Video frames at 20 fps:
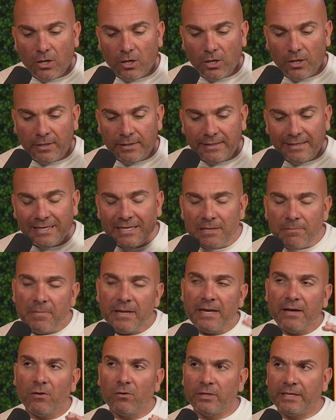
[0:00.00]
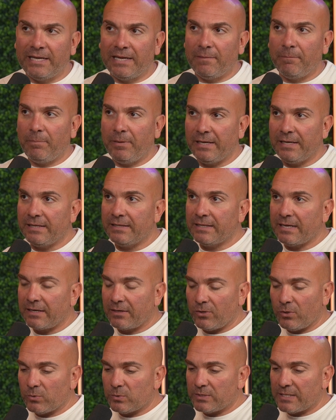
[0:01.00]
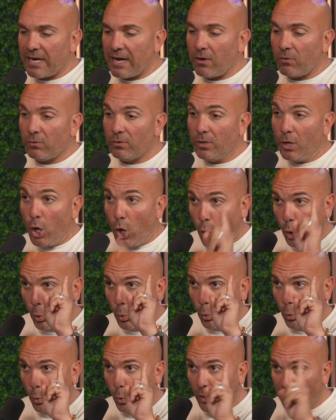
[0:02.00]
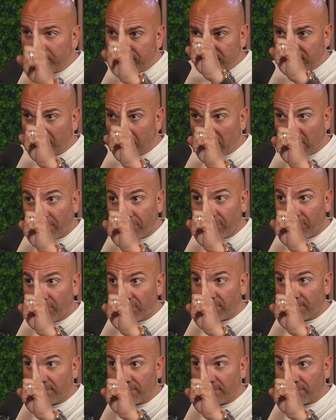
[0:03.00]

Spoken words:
an email campaign that goes out once a month,